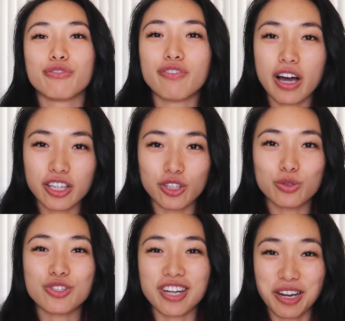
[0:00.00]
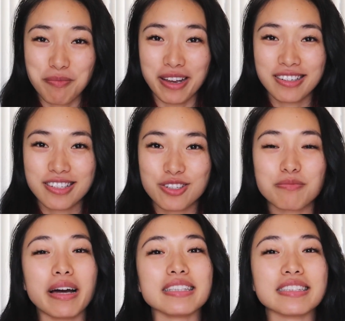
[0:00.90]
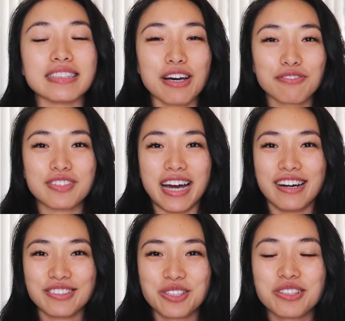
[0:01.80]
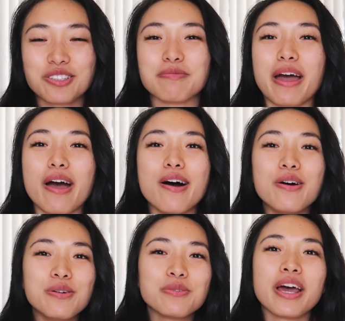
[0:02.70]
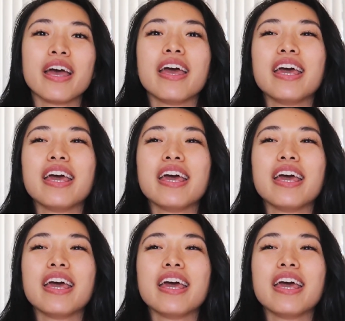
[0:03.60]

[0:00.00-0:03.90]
"f you" statement to my self-doubt, to my own